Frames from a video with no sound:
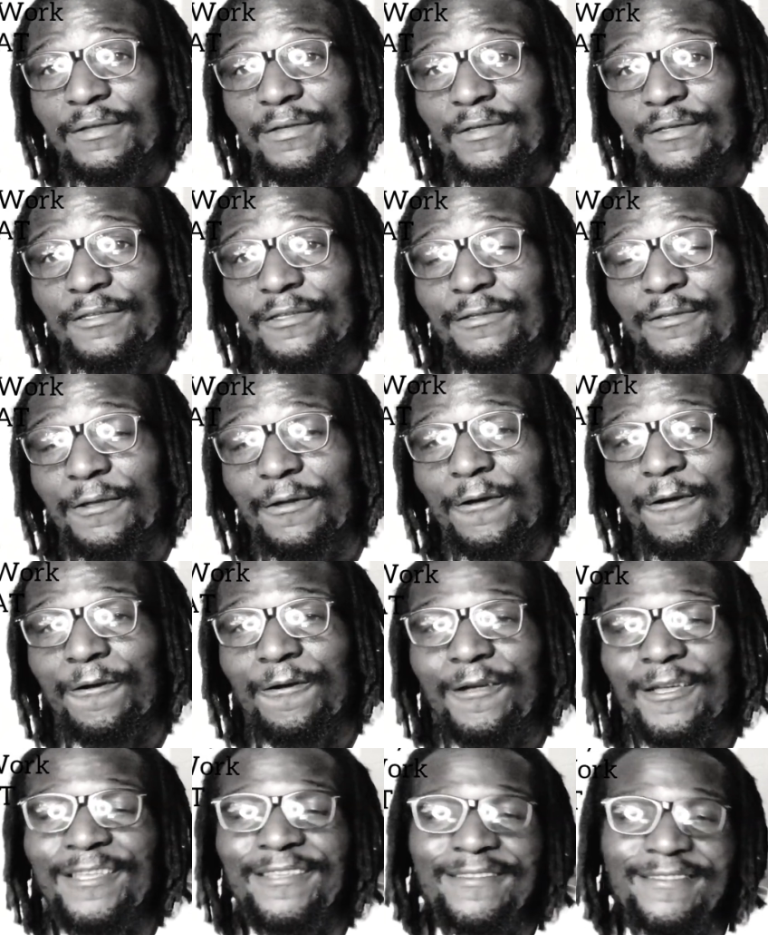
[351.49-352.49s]

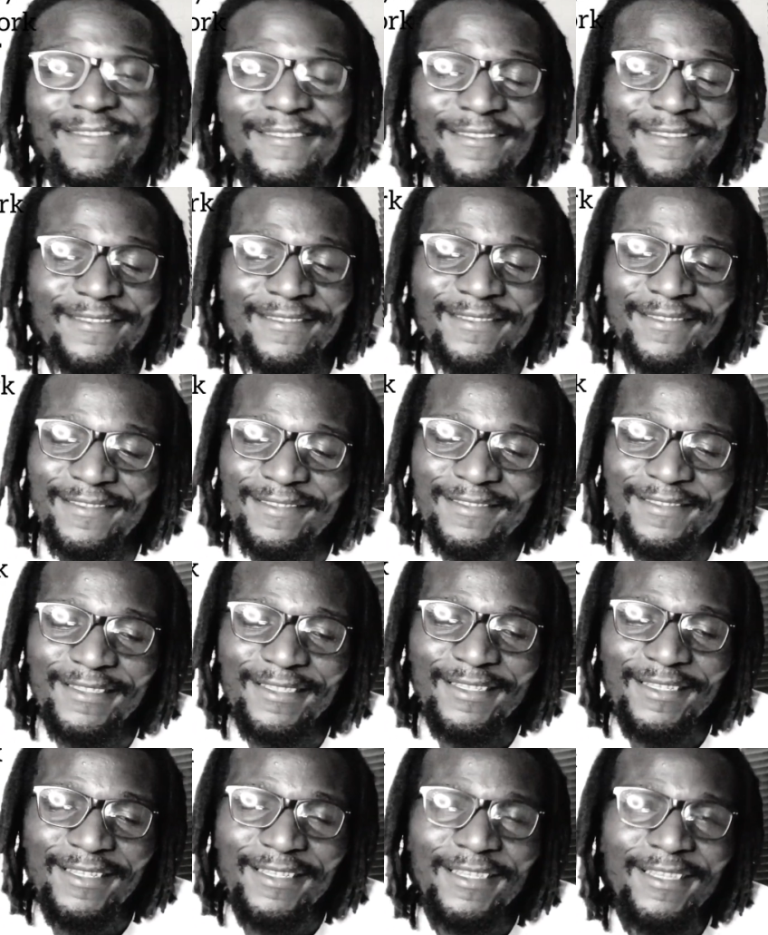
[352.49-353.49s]
So
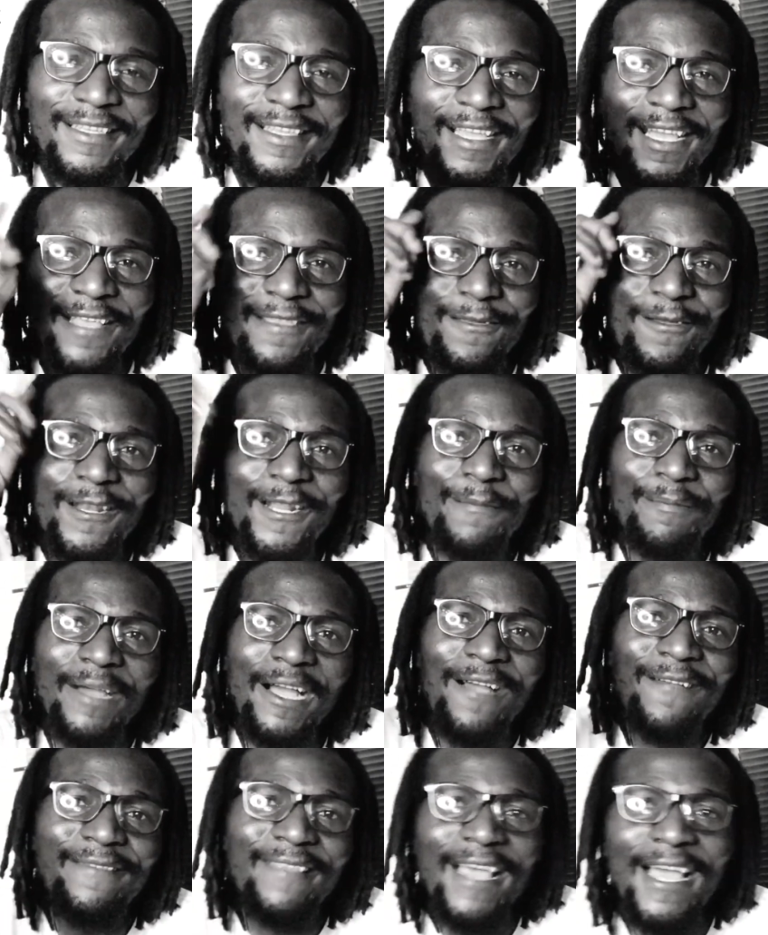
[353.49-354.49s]
I thought
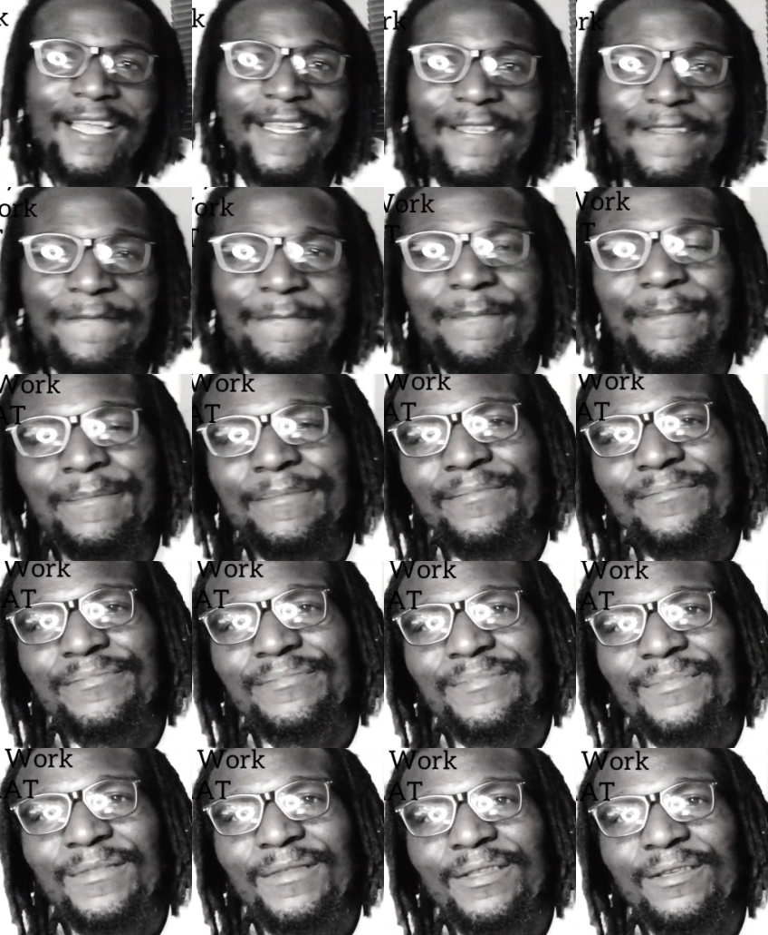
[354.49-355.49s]
about that,
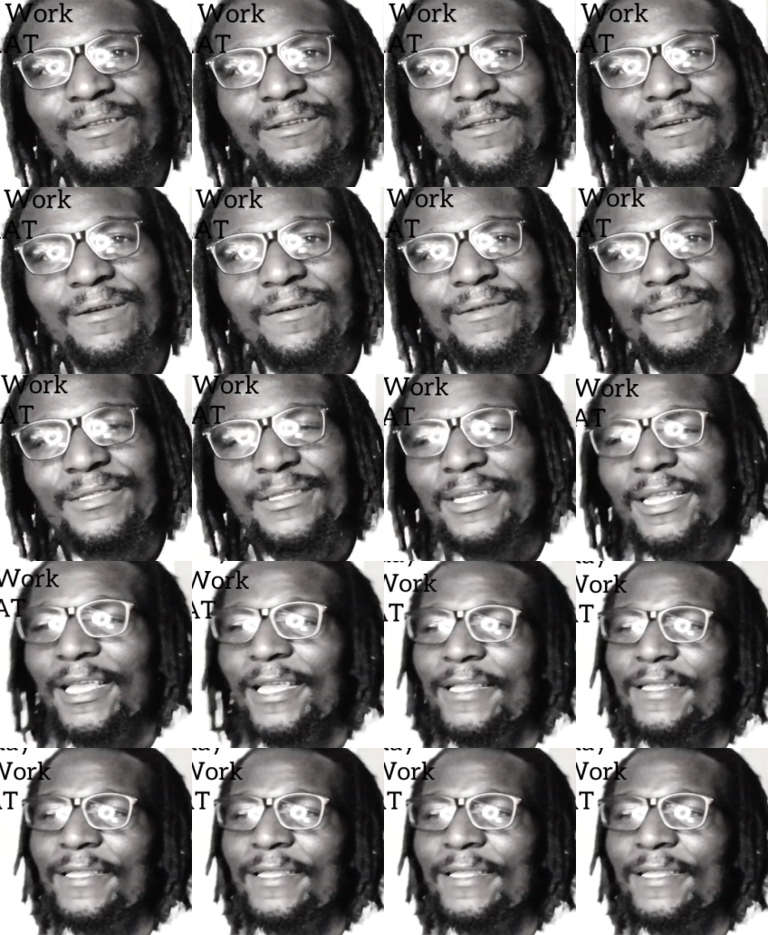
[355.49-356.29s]
you know, shit.